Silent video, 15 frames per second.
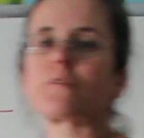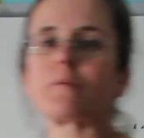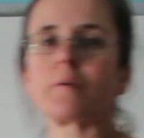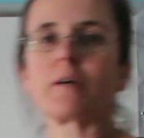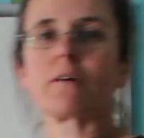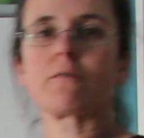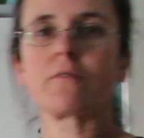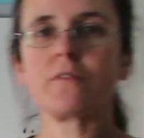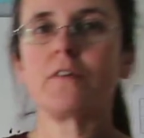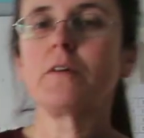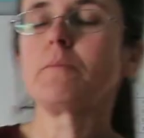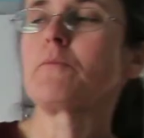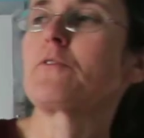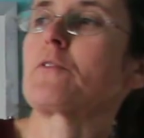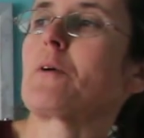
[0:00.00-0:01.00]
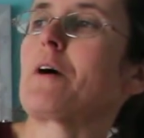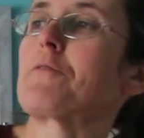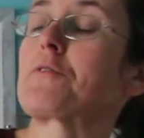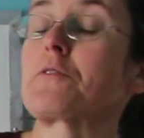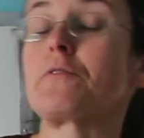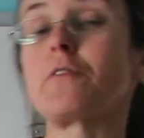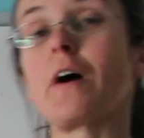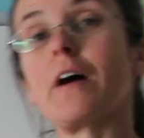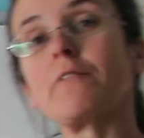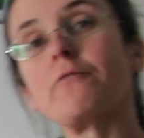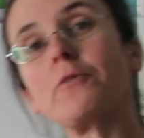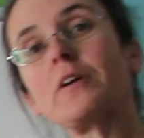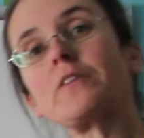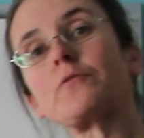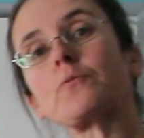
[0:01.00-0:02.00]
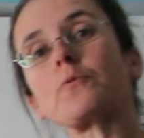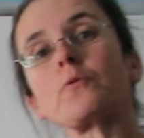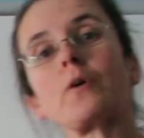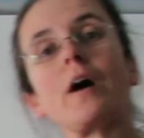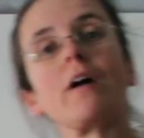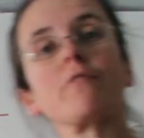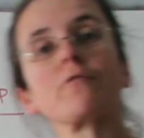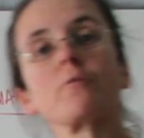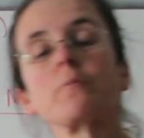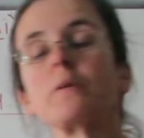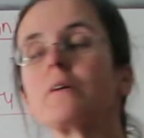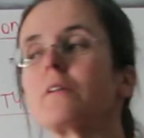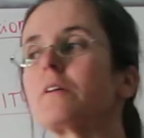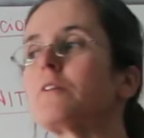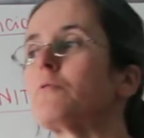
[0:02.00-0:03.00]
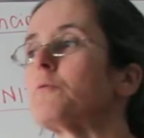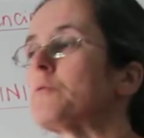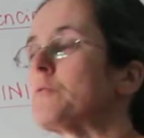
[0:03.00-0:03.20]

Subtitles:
from now, Tim. So after 5 weeks, we'll have completely new